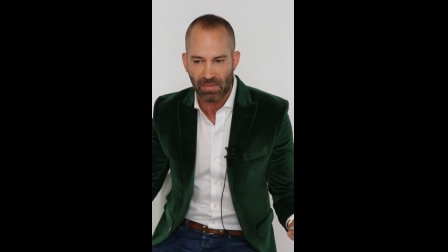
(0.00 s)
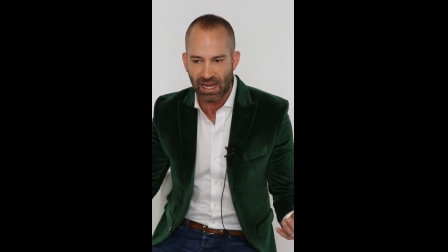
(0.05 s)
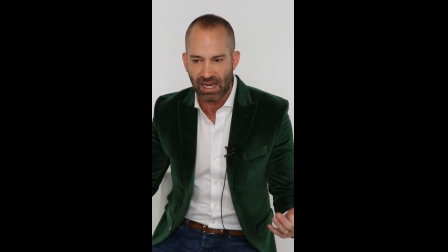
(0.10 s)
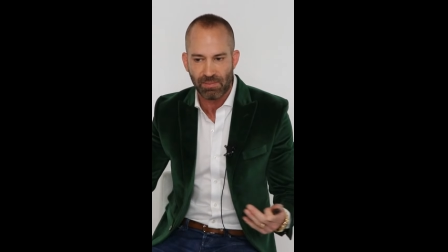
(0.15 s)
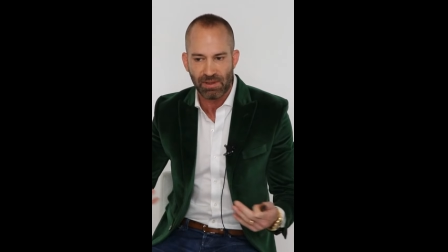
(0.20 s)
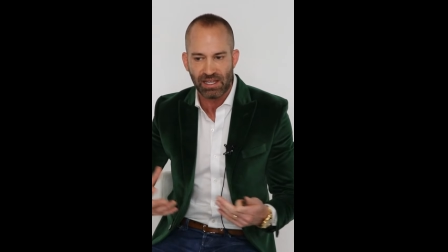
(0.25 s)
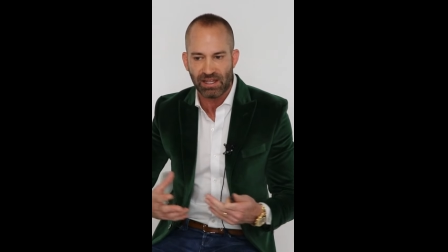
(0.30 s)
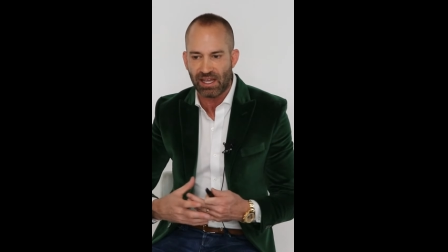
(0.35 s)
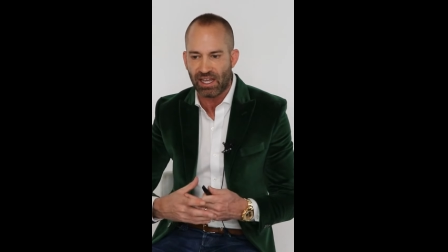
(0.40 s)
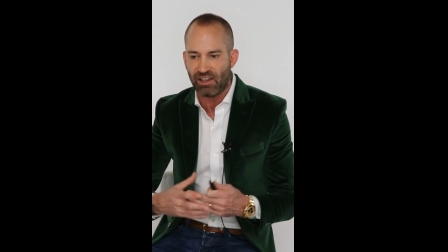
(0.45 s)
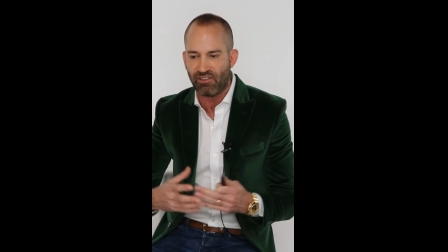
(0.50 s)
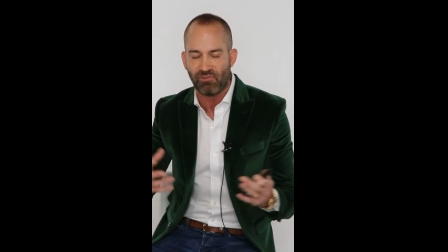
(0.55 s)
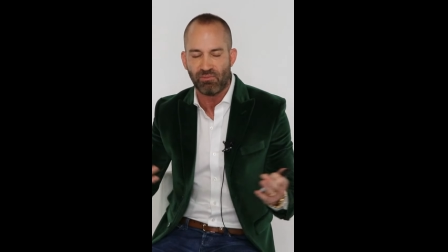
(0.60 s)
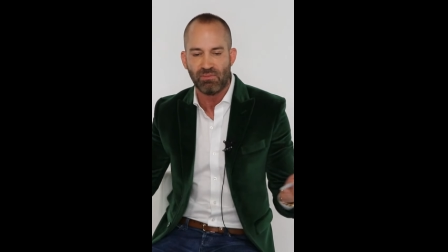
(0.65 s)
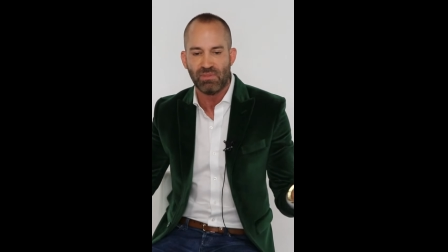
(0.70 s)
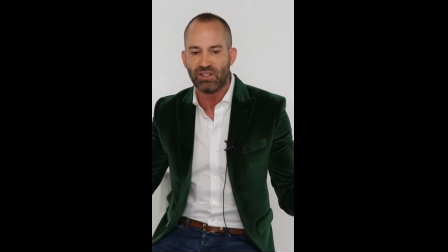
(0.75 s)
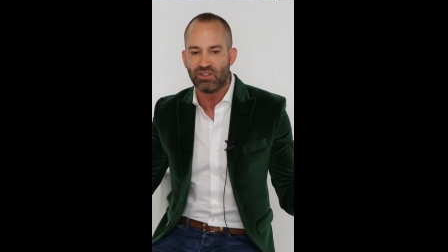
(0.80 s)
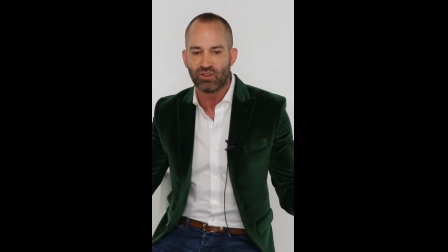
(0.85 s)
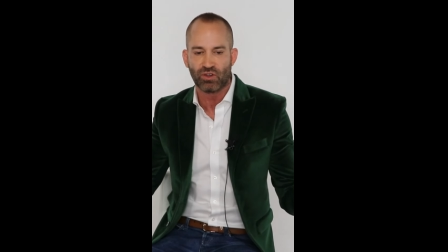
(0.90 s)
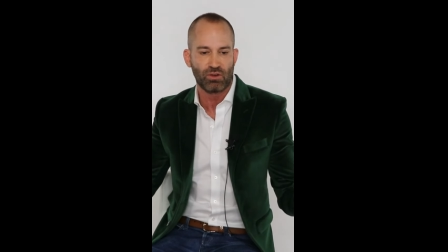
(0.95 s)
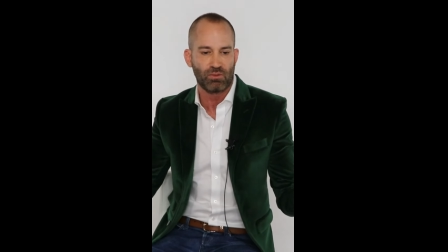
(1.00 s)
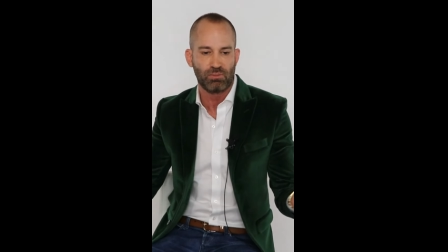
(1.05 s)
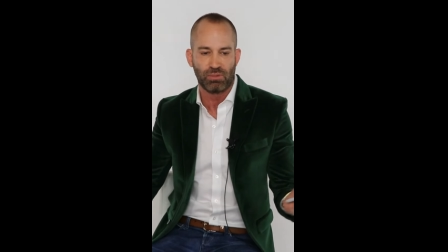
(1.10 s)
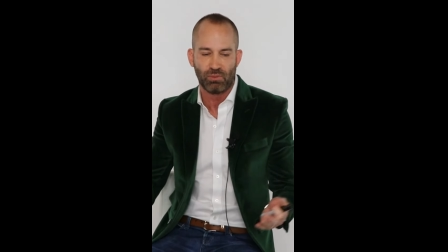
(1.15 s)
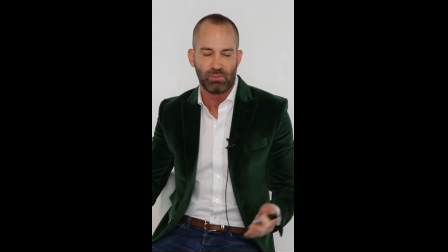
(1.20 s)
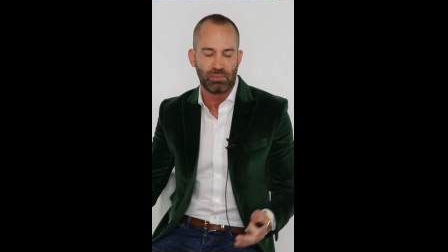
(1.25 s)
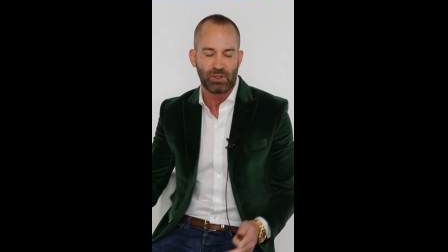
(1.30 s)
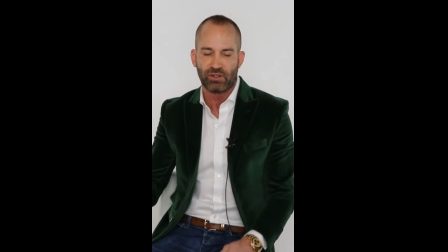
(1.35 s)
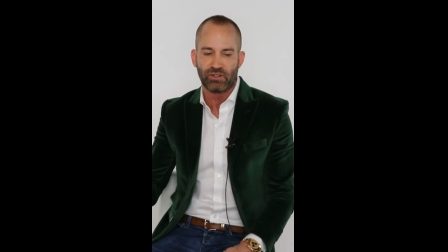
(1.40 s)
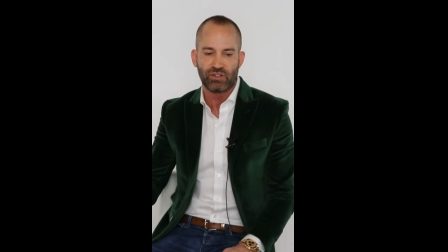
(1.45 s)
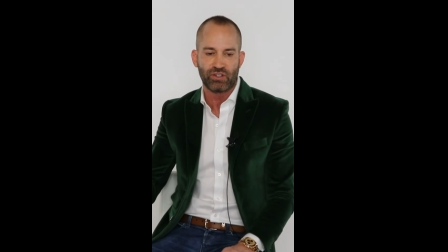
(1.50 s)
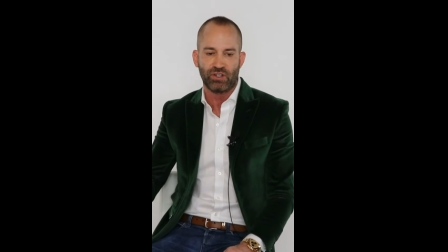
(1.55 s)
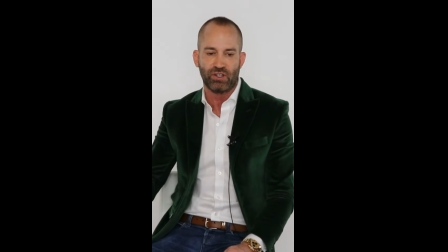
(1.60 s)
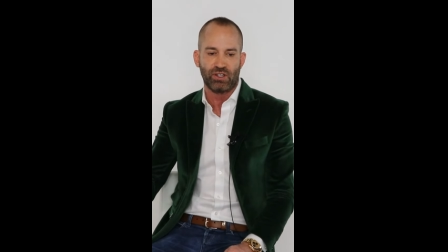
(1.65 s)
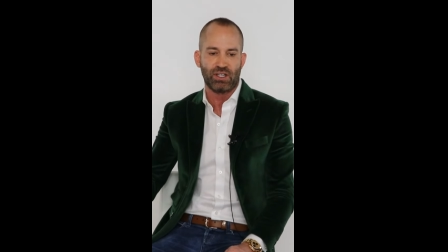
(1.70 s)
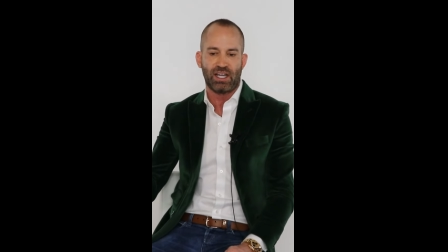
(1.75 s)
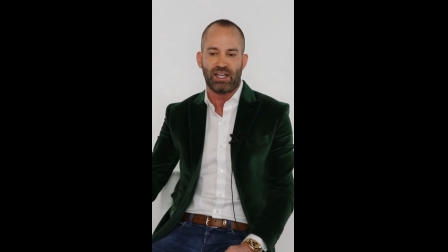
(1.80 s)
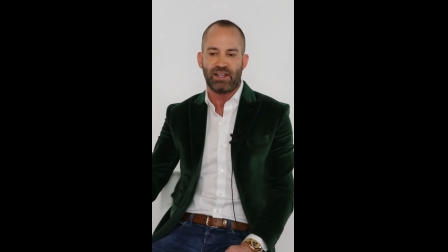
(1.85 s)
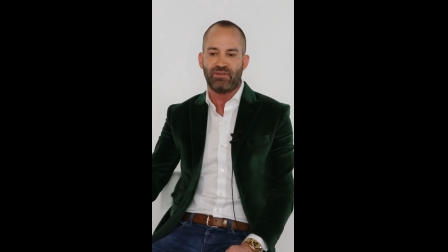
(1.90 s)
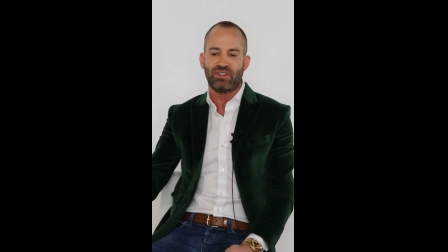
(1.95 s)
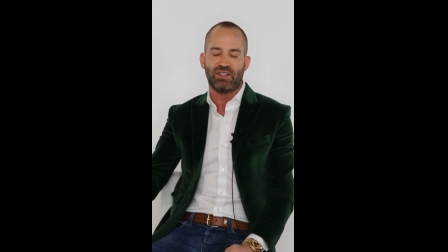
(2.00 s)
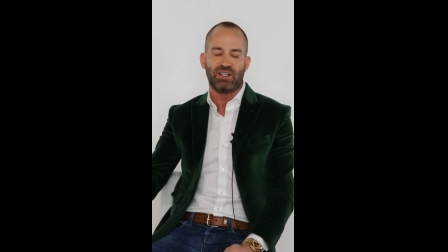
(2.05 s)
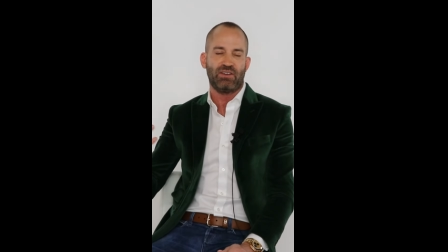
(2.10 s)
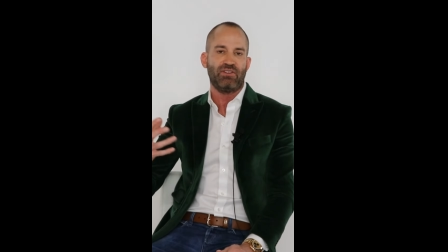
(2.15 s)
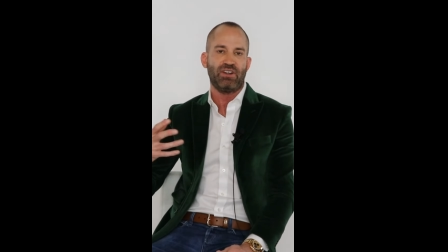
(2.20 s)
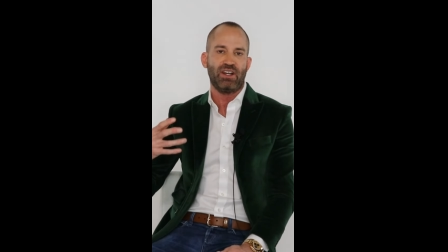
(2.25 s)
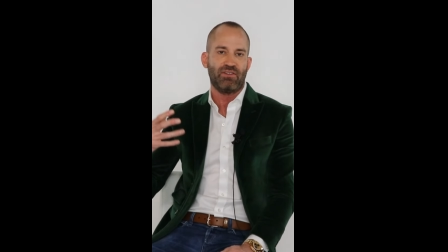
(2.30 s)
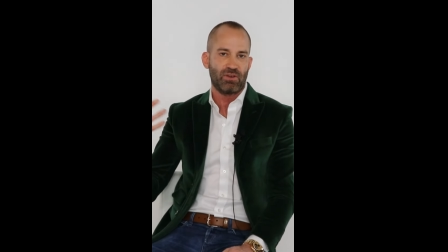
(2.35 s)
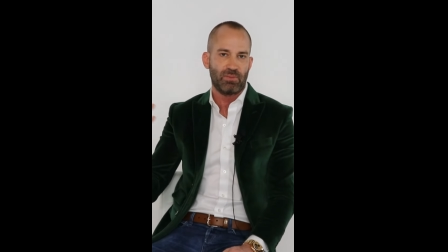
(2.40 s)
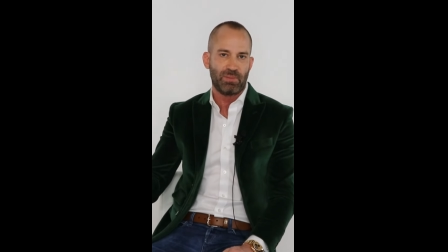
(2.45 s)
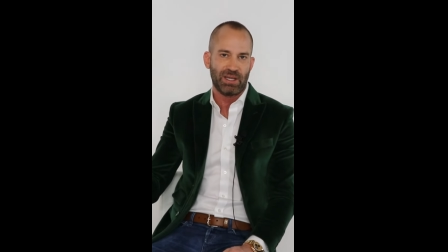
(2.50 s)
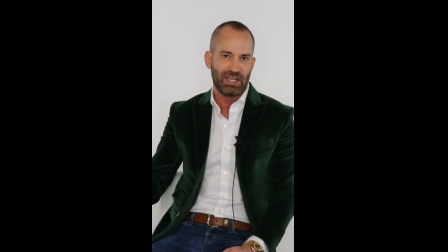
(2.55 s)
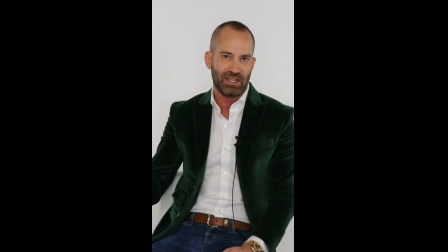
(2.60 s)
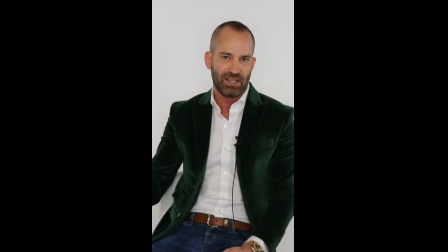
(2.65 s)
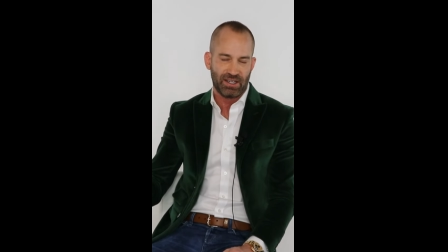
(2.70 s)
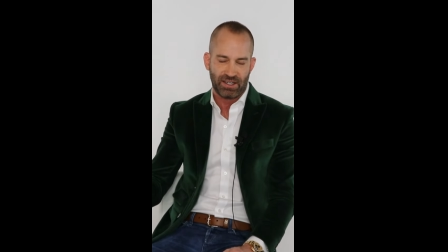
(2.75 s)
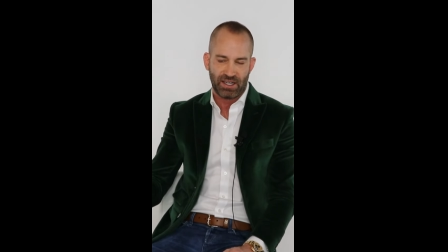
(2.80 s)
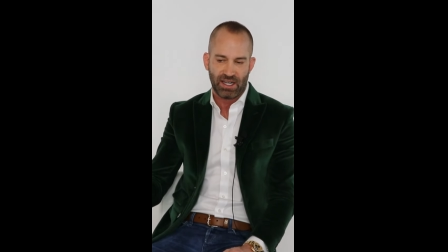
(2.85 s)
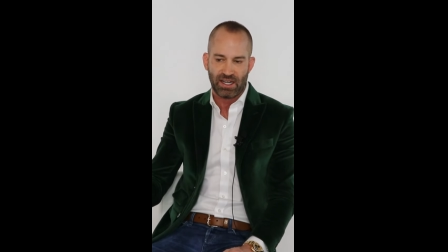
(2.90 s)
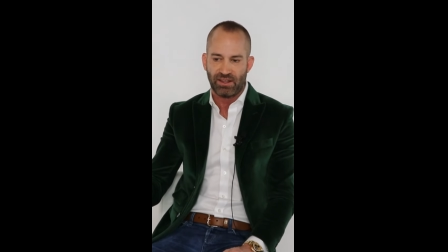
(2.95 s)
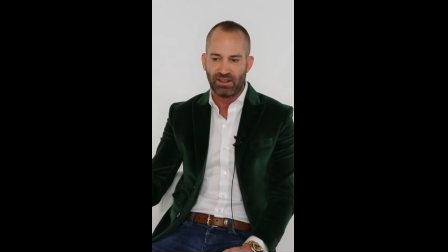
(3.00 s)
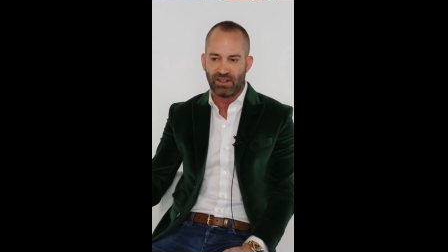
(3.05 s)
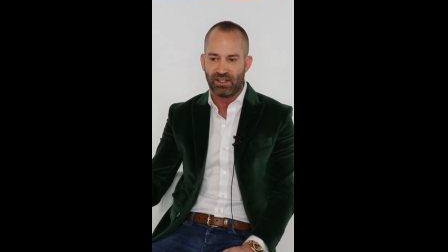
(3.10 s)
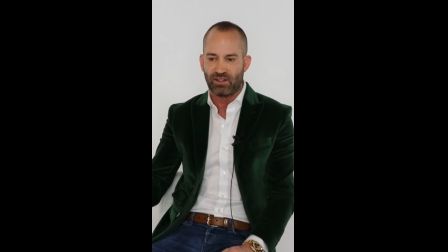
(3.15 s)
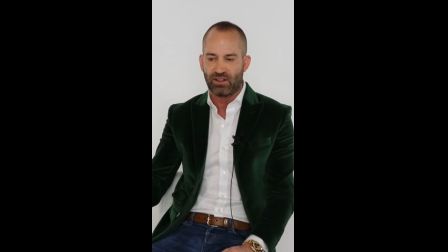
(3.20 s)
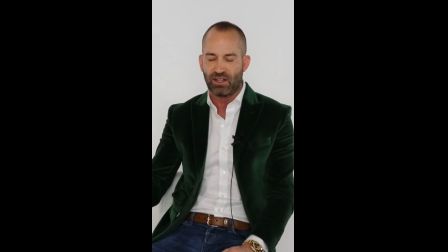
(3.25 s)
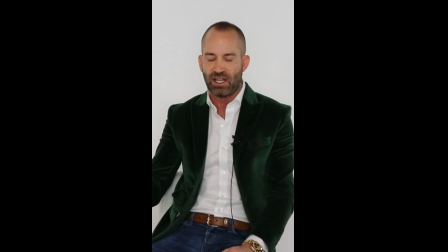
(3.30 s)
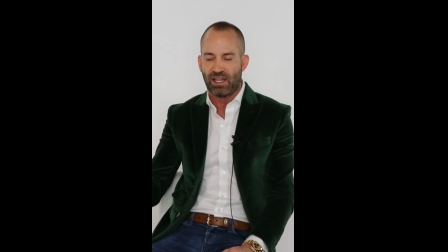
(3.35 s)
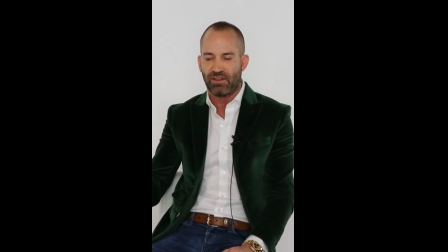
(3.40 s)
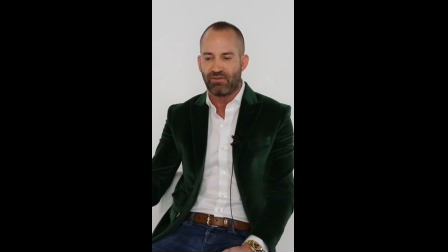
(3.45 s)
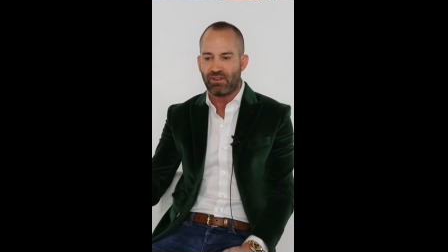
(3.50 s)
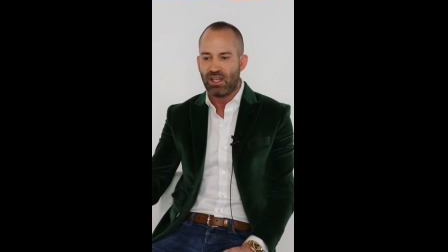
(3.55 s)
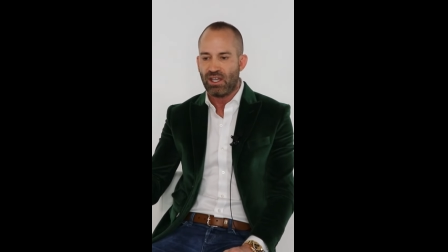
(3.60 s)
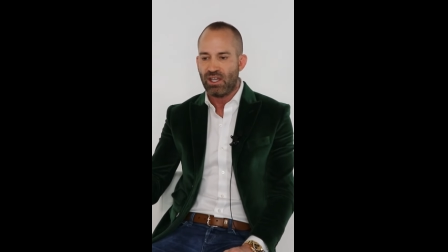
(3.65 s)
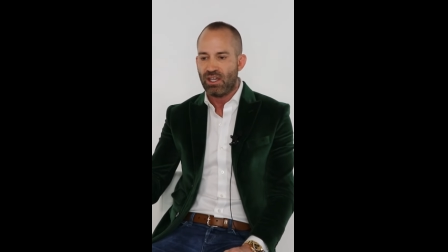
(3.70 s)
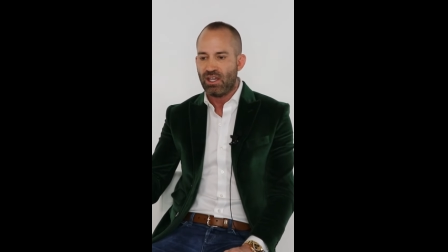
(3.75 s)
Maybe they have miserable personal lives and have never been on a date in their life,